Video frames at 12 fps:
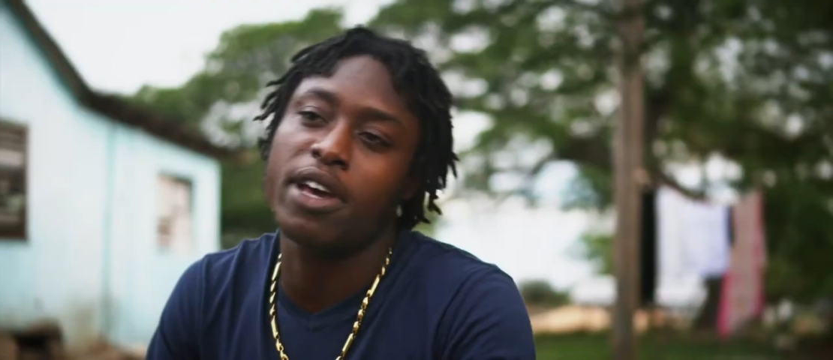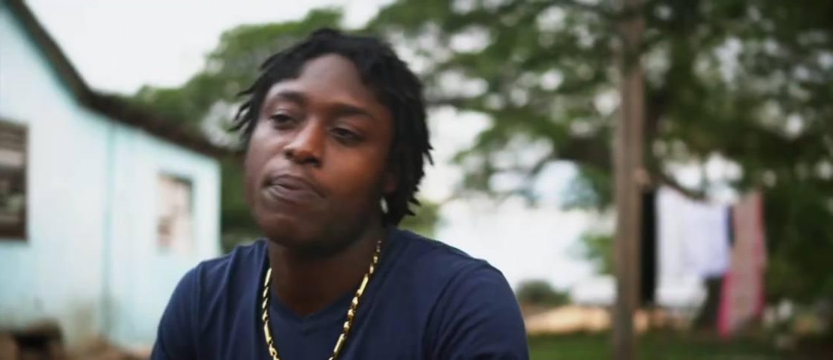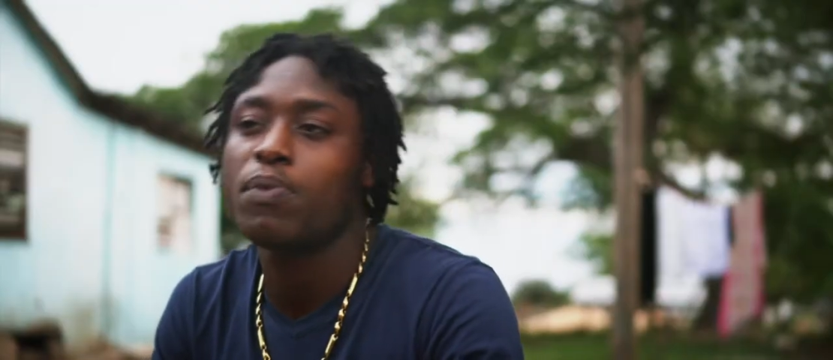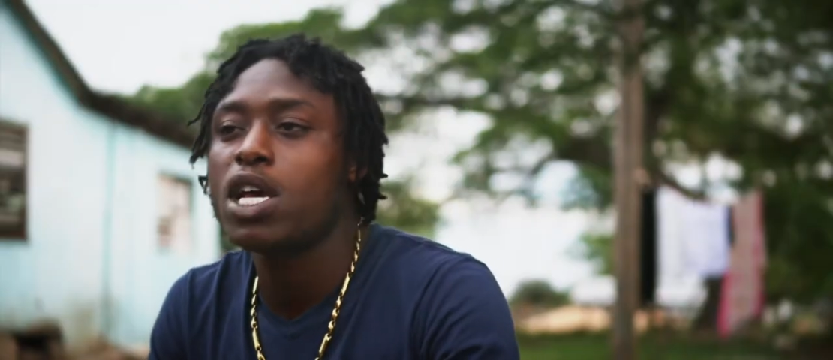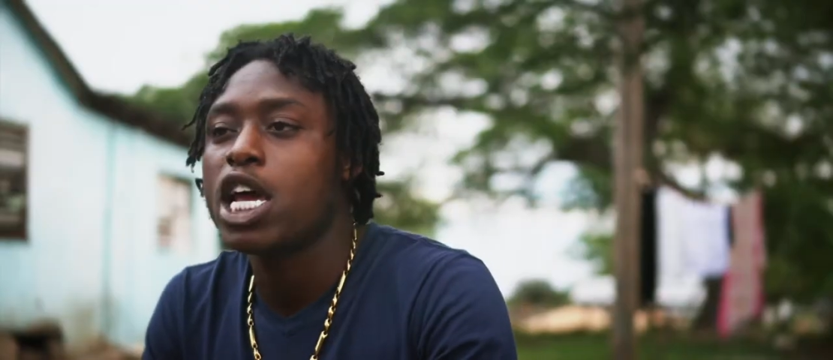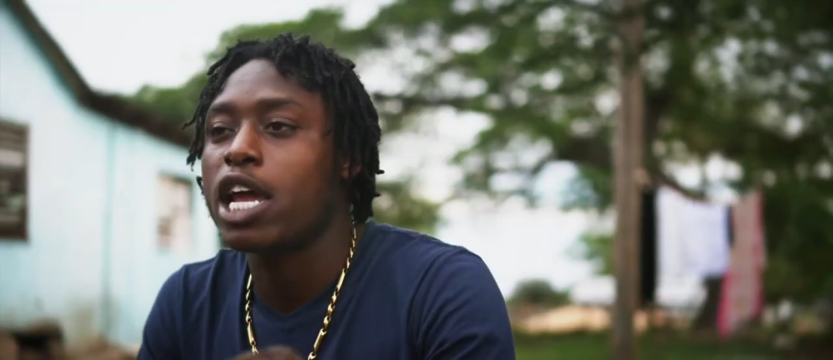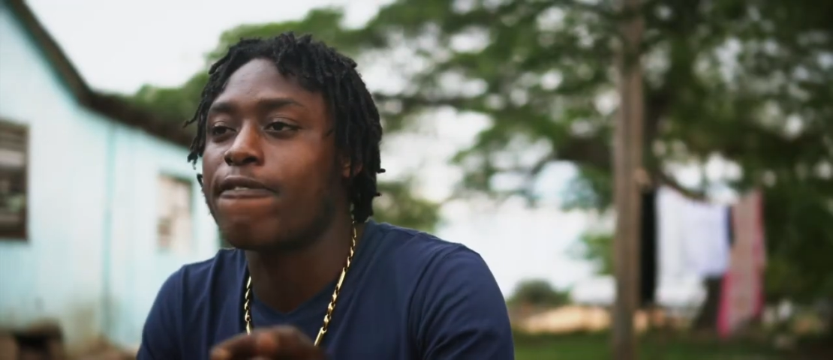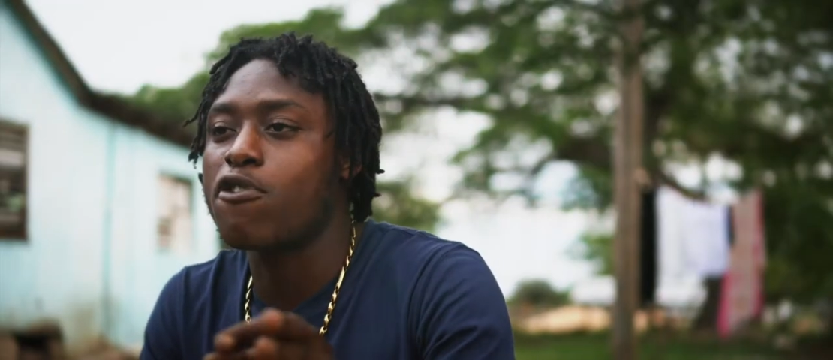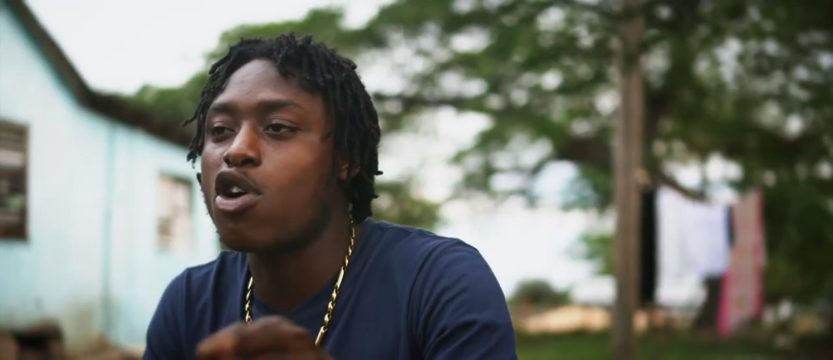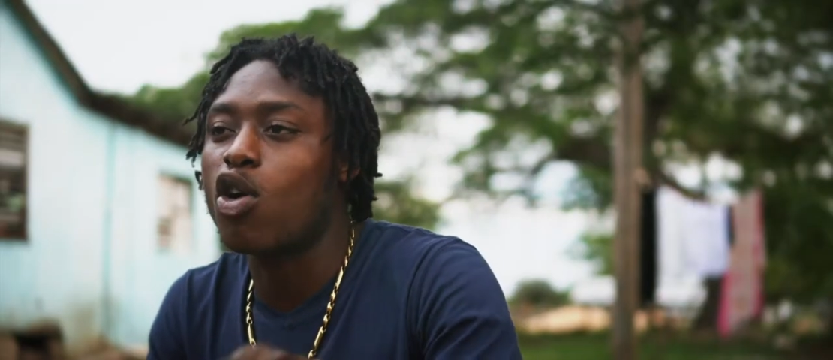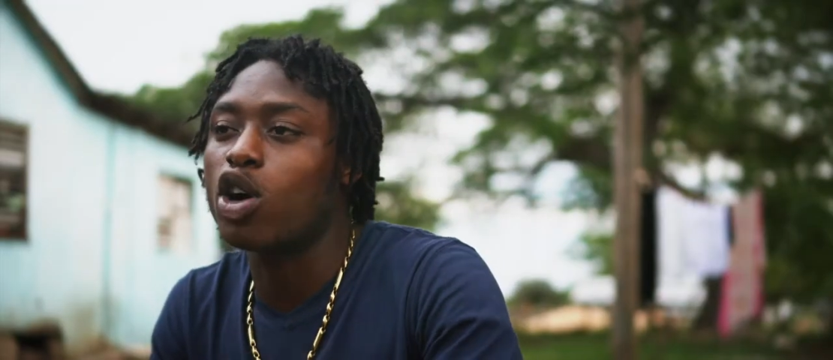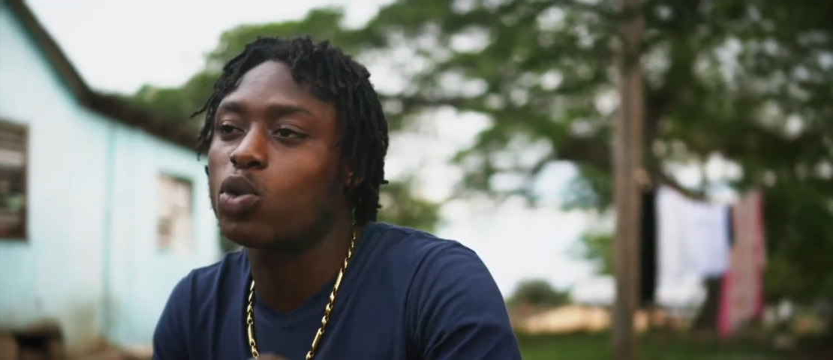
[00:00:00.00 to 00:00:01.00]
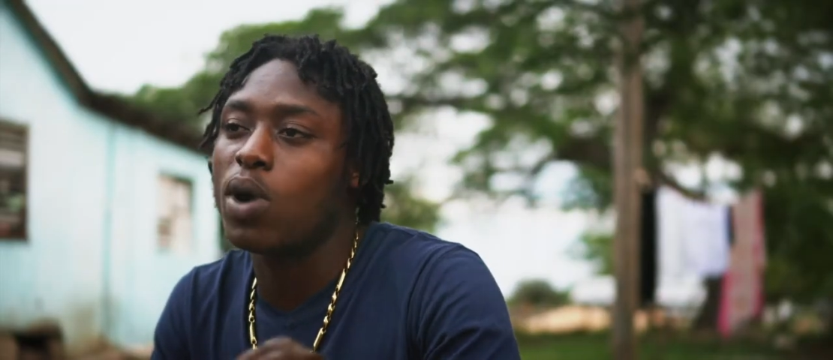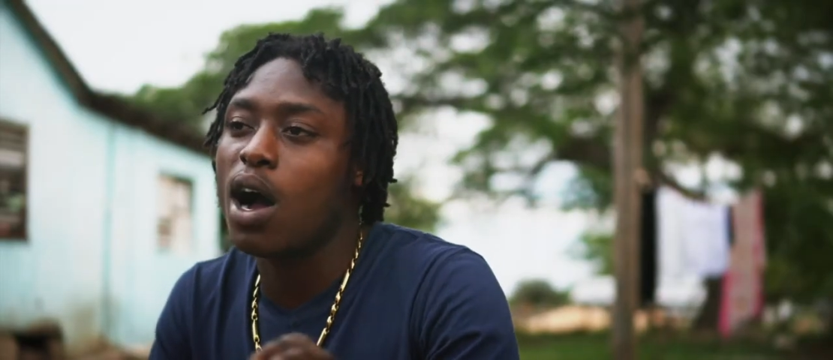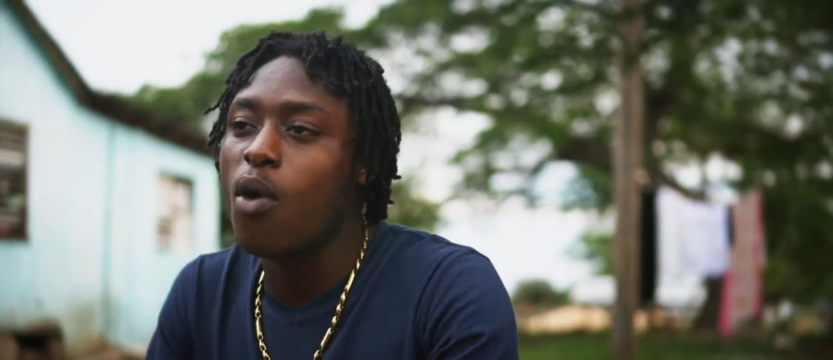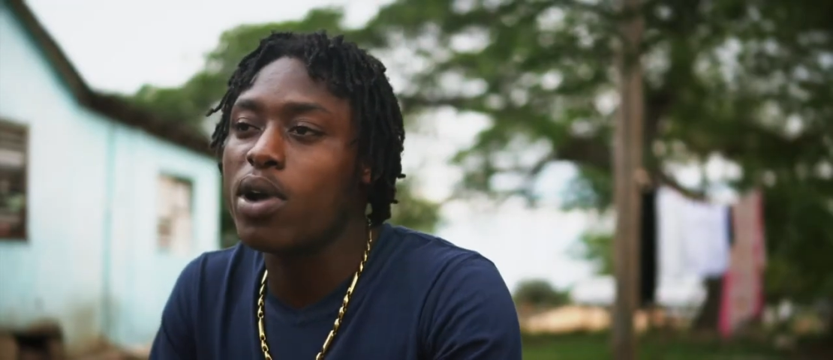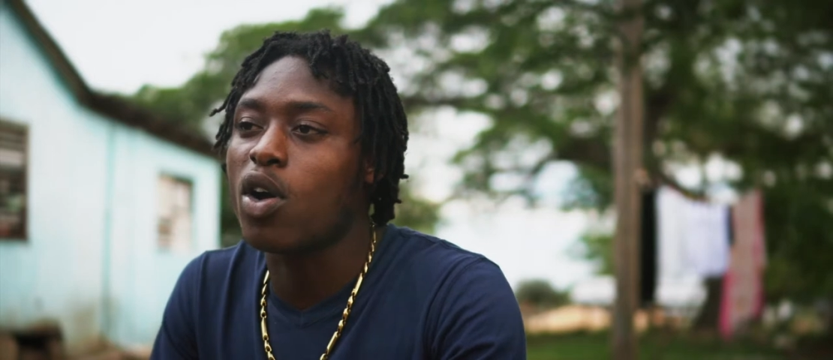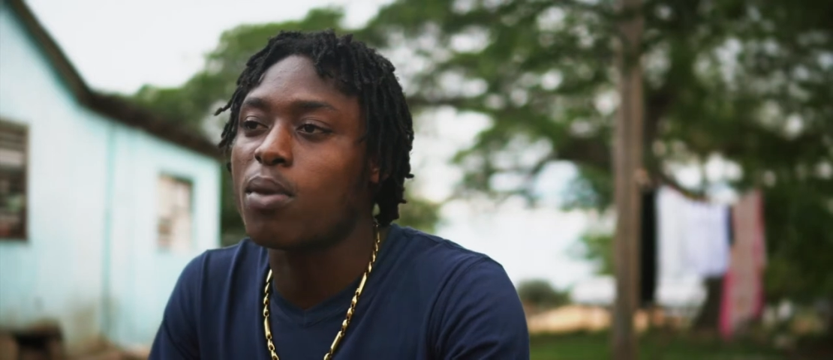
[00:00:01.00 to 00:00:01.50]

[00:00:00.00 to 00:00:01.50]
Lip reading: you work out one way,